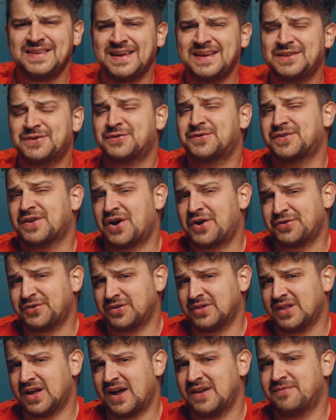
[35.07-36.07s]
think there's
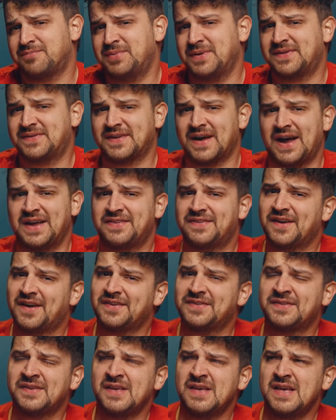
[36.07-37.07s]
other life besides
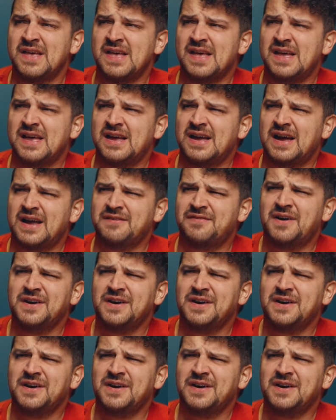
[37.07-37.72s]
us. I